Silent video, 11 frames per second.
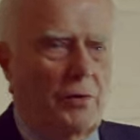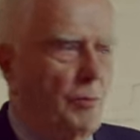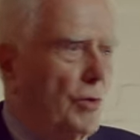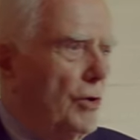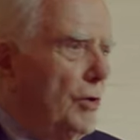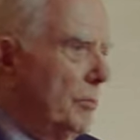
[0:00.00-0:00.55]
a
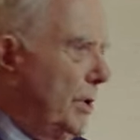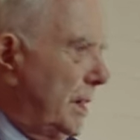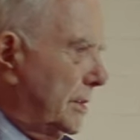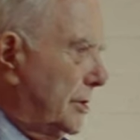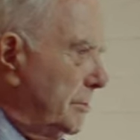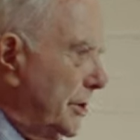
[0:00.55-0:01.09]
warm
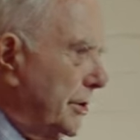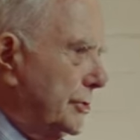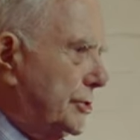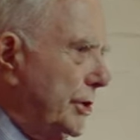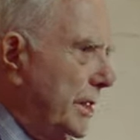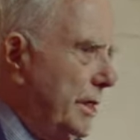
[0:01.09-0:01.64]
welcome on a
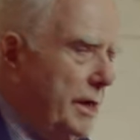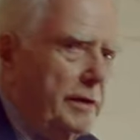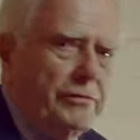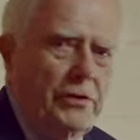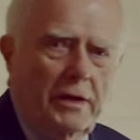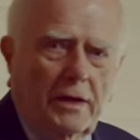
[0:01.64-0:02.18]
chilly
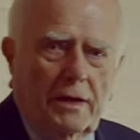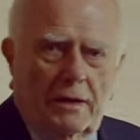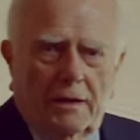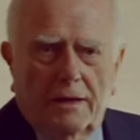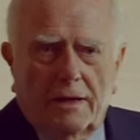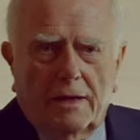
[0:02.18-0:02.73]
evening.
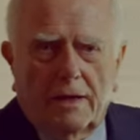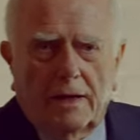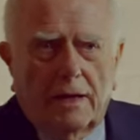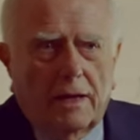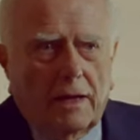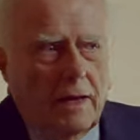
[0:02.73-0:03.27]

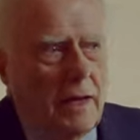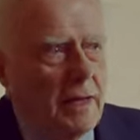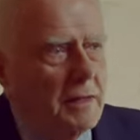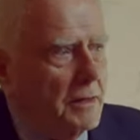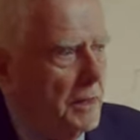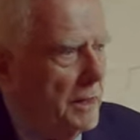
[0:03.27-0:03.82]

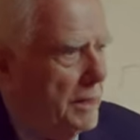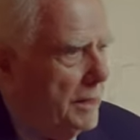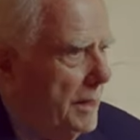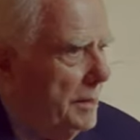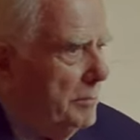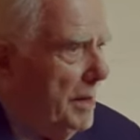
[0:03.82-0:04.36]
And
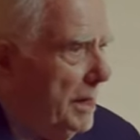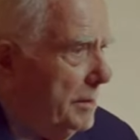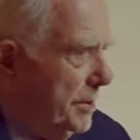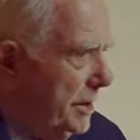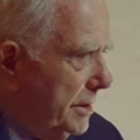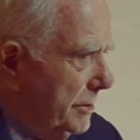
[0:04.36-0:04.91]
it may
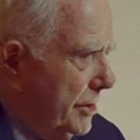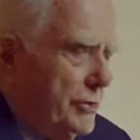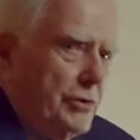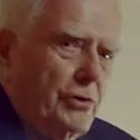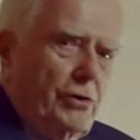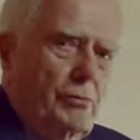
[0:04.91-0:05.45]
be that
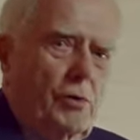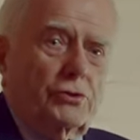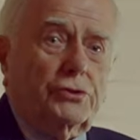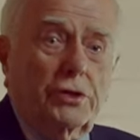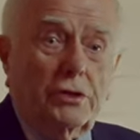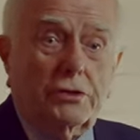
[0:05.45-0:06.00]
you're watching